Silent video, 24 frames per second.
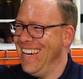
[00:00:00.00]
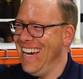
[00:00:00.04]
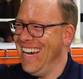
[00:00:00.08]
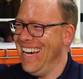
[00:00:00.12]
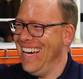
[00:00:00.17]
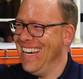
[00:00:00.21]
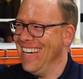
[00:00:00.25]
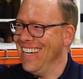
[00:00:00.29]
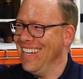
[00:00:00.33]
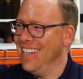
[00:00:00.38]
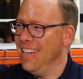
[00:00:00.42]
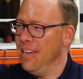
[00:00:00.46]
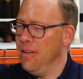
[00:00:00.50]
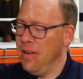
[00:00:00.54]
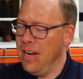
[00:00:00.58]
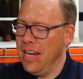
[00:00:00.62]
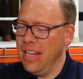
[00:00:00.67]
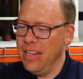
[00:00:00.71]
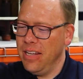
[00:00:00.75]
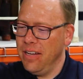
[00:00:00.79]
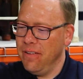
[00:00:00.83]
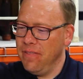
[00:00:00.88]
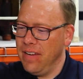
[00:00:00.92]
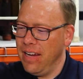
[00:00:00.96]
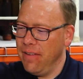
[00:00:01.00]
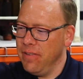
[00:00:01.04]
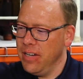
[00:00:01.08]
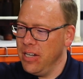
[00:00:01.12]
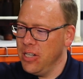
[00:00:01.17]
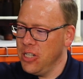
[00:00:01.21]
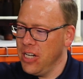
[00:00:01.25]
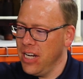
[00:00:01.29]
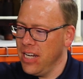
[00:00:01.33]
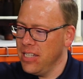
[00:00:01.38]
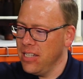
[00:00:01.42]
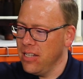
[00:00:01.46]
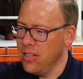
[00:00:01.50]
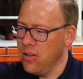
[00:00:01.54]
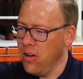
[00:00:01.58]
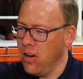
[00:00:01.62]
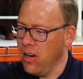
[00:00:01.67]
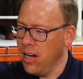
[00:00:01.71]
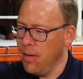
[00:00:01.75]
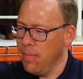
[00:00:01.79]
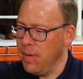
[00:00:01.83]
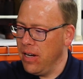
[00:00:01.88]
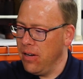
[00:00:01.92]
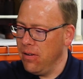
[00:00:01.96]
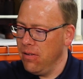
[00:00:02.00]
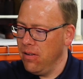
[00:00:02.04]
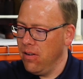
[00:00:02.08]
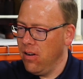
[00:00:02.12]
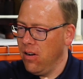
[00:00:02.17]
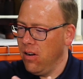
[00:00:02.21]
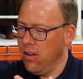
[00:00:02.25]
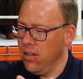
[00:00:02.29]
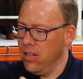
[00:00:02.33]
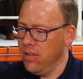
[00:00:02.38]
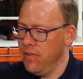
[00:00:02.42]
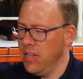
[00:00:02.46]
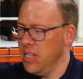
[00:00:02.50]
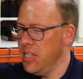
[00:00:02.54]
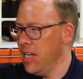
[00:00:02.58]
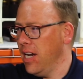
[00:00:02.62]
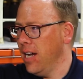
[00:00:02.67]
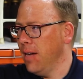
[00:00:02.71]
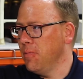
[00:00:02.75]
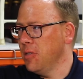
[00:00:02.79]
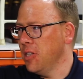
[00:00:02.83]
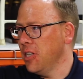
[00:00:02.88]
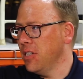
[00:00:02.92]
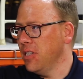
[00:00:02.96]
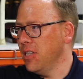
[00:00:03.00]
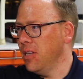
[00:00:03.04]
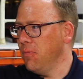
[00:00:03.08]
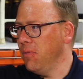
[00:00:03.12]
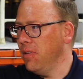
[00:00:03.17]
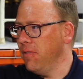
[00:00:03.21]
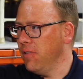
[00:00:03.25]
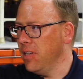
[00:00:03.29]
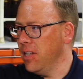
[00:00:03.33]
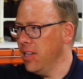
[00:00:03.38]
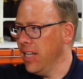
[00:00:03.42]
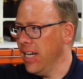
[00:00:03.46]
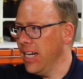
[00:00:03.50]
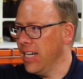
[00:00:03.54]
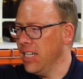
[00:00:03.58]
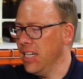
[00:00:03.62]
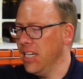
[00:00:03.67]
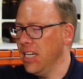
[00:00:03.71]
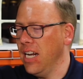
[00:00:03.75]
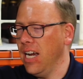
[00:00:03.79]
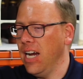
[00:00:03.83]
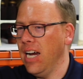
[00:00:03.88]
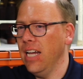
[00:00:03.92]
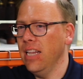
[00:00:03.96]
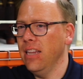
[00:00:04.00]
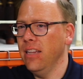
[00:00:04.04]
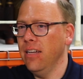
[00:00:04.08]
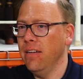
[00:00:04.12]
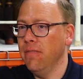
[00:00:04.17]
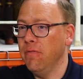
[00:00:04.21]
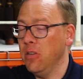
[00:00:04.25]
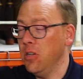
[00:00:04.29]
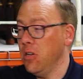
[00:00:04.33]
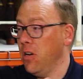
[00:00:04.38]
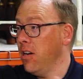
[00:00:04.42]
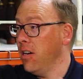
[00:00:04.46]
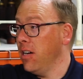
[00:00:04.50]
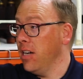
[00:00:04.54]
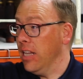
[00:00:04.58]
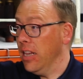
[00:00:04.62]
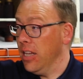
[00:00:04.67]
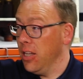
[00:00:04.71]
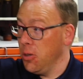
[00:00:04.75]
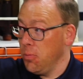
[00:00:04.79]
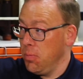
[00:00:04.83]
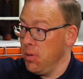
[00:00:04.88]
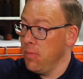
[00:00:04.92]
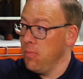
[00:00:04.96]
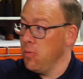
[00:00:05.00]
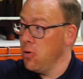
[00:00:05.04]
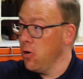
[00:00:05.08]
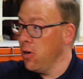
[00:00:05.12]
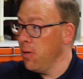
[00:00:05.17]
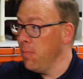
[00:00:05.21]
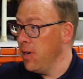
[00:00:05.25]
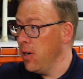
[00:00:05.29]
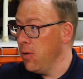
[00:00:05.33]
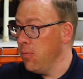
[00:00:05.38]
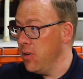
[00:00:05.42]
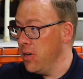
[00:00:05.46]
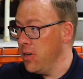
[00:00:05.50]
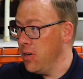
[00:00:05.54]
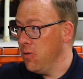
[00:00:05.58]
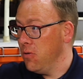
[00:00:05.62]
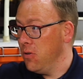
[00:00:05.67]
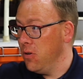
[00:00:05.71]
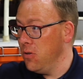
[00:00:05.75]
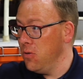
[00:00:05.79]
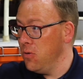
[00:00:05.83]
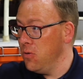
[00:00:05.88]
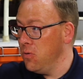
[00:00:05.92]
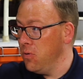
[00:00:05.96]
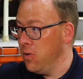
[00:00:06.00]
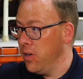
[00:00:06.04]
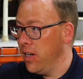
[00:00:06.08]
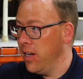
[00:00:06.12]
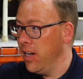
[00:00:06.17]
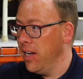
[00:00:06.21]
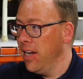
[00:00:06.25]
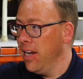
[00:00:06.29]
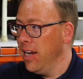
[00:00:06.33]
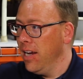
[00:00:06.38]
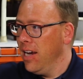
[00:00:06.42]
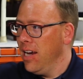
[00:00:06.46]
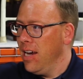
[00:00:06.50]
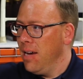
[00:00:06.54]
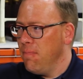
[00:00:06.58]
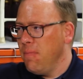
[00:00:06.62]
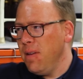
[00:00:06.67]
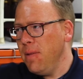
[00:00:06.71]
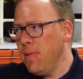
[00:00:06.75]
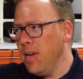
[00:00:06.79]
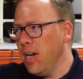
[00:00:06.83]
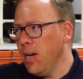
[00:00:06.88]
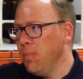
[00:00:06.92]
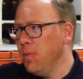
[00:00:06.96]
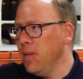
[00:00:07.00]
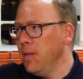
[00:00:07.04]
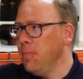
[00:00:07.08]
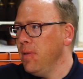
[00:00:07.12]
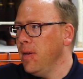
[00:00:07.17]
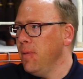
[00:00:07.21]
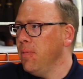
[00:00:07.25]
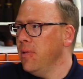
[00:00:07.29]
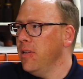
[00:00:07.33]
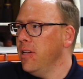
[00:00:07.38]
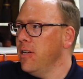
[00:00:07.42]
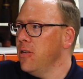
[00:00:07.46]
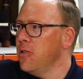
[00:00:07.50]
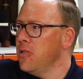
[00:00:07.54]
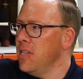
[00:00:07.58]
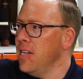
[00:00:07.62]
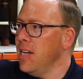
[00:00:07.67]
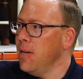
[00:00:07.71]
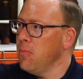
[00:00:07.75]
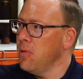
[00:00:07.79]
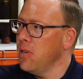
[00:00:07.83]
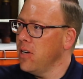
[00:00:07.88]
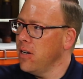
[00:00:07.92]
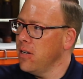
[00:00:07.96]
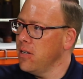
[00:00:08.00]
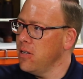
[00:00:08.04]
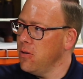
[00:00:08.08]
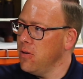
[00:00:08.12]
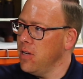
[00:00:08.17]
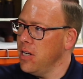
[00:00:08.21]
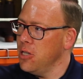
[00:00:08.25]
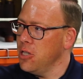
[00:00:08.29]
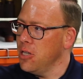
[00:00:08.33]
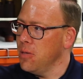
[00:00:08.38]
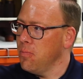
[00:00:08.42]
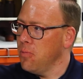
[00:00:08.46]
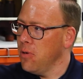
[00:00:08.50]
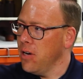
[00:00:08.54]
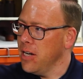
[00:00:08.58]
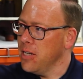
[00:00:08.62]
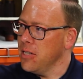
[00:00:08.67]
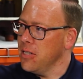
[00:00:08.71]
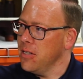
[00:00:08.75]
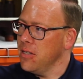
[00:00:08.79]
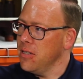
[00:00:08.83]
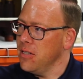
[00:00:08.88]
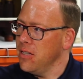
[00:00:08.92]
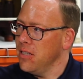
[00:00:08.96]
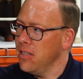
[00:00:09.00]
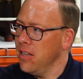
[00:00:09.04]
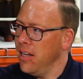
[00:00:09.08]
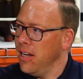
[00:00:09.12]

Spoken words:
Yeah, no, I loved having a chance to talk about all of these objects that we've collected. I loved talking a little bit more about what you do and maybe helping people understand what our donation process